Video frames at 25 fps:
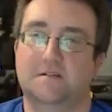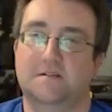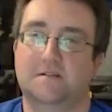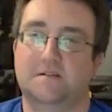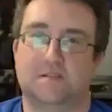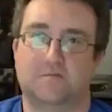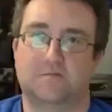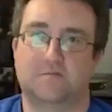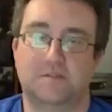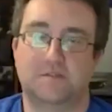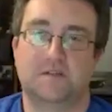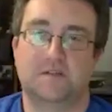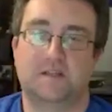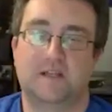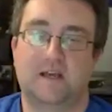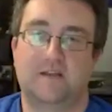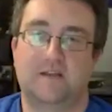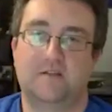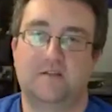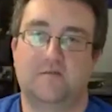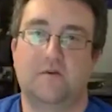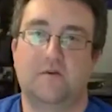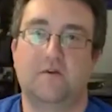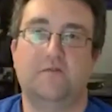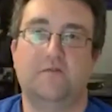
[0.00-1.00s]
originally
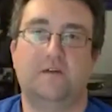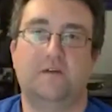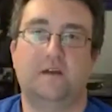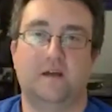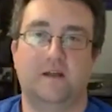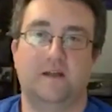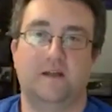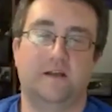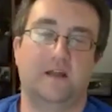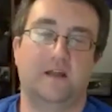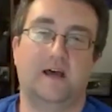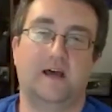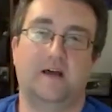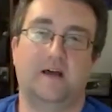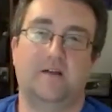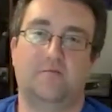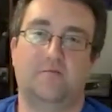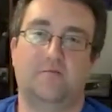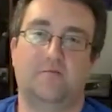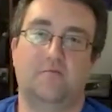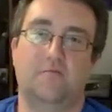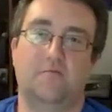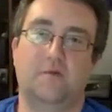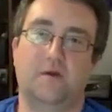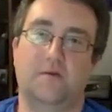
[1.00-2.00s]
the roof had
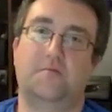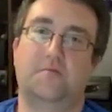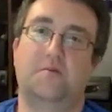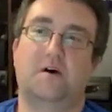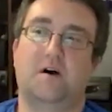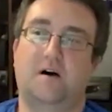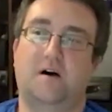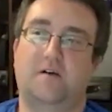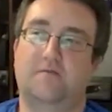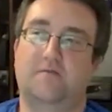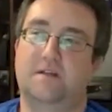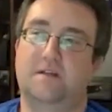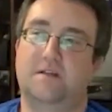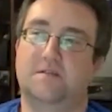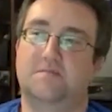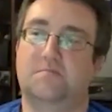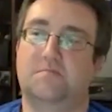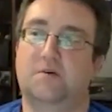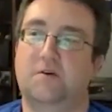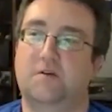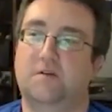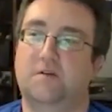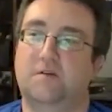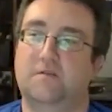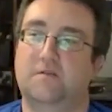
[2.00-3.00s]
gotten ripped off. That's
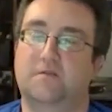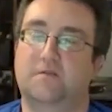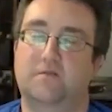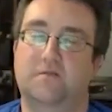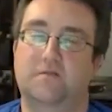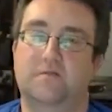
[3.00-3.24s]
part of